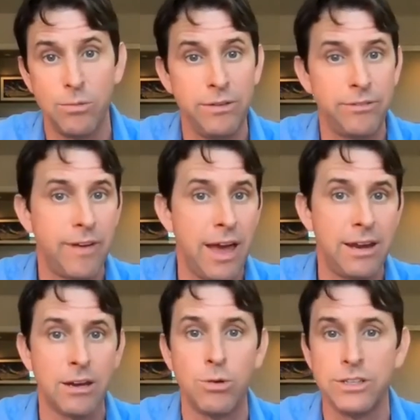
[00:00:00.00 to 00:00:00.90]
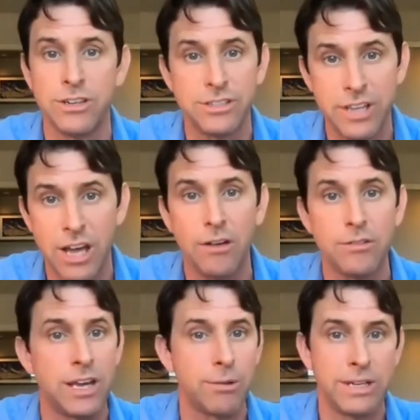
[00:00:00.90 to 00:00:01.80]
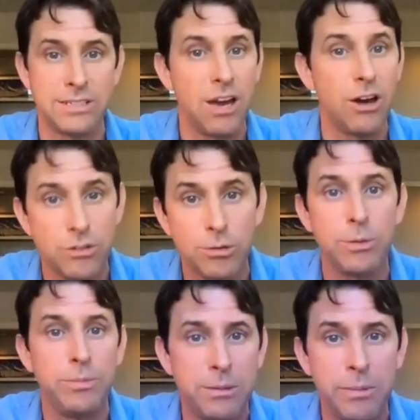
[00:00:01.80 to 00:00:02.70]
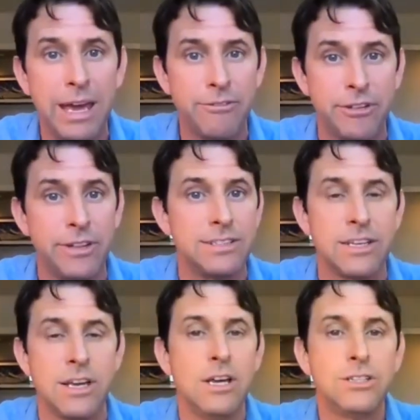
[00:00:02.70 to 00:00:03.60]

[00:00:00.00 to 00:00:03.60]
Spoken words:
We've had inquiries ourselves, like we can tell you there would be demand for this.